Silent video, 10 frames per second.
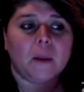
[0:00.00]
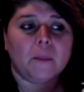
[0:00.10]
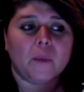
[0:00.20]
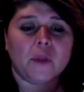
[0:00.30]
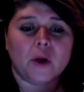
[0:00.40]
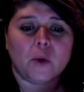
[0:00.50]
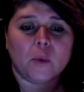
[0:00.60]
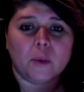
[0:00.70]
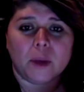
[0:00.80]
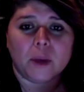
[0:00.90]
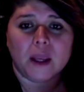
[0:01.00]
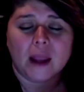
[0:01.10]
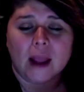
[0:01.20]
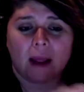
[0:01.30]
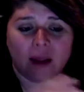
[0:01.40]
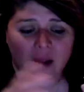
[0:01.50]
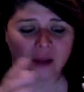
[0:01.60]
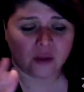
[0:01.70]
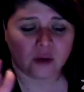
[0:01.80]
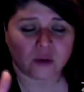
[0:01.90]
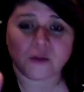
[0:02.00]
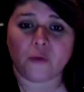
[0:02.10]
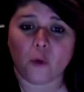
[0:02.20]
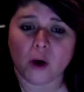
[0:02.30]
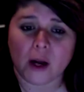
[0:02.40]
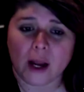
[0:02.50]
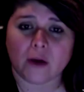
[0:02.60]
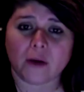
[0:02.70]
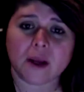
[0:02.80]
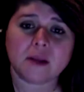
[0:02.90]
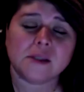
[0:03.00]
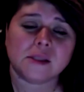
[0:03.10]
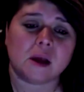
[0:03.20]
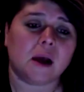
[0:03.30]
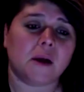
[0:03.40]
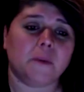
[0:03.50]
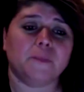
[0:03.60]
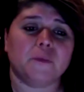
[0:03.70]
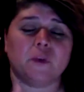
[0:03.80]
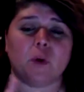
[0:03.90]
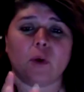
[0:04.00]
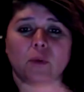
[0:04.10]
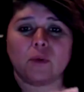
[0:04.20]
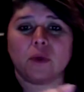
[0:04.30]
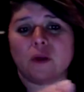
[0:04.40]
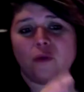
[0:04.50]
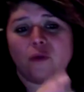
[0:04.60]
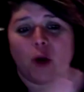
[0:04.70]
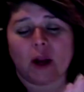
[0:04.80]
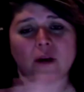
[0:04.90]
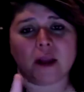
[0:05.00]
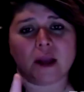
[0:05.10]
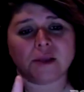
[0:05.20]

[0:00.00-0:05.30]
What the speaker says: There will be those 4 areas. So the 4 areas